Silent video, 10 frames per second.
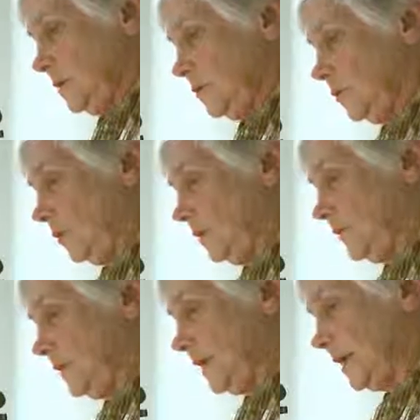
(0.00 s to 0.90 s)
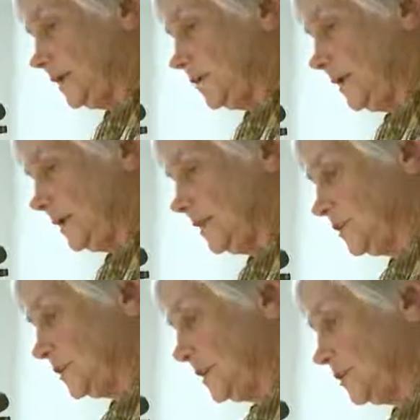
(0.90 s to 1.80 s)
All of them enacted by
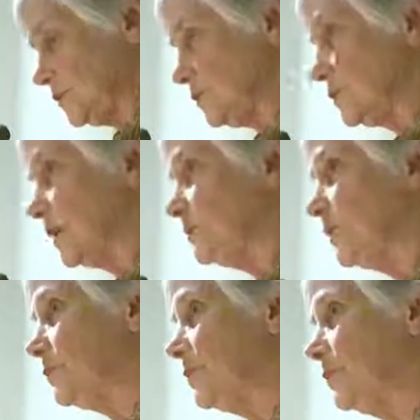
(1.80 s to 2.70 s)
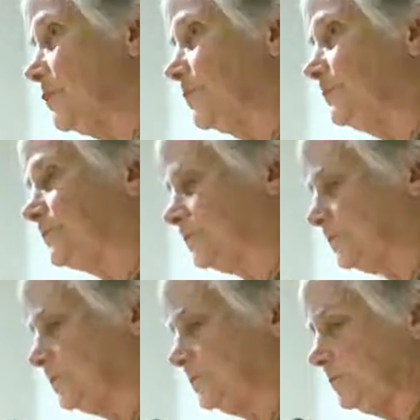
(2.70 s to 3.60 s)
legislatures, not by the people.
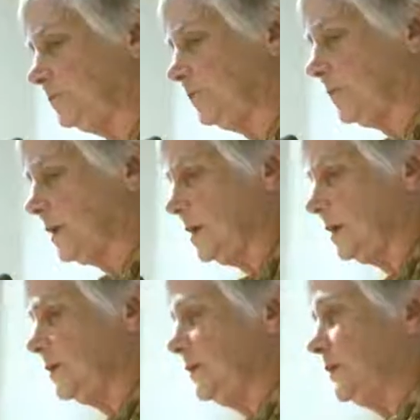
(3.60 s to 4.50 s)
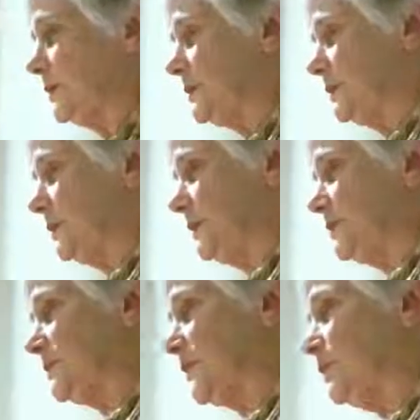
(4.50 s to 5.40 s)
The
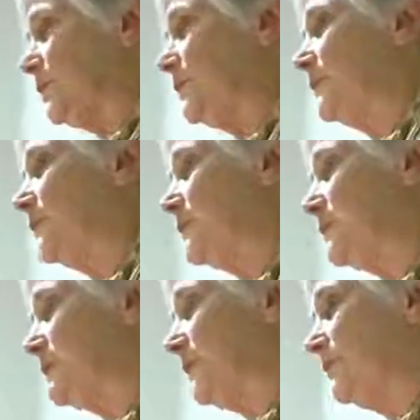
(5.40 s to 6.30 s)
city that has had